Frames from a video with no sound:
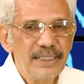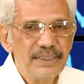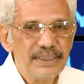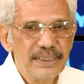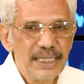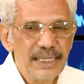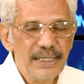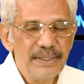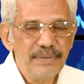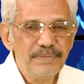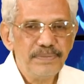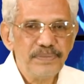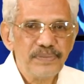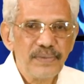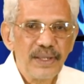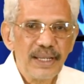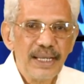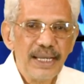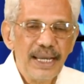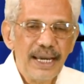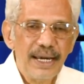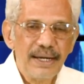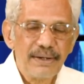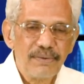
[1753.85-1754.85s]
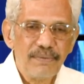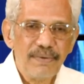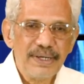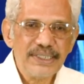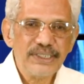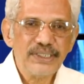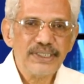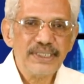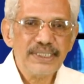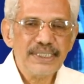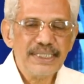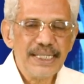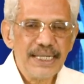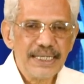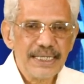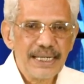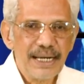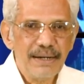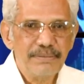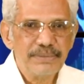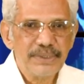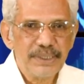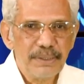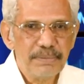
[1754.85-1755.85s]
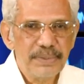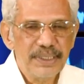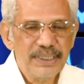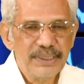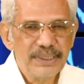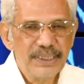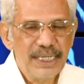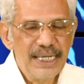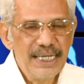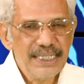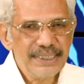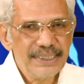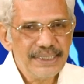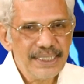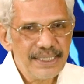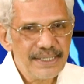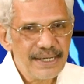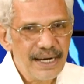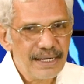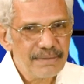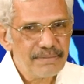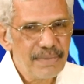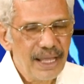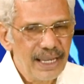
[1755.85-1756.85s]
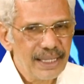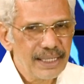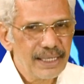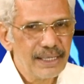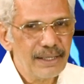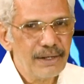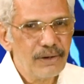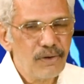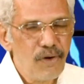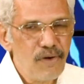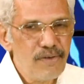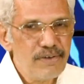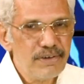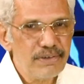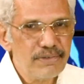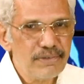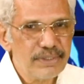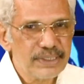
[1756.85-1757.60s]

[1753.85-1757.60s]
So then a question that comes up is the drug molecule going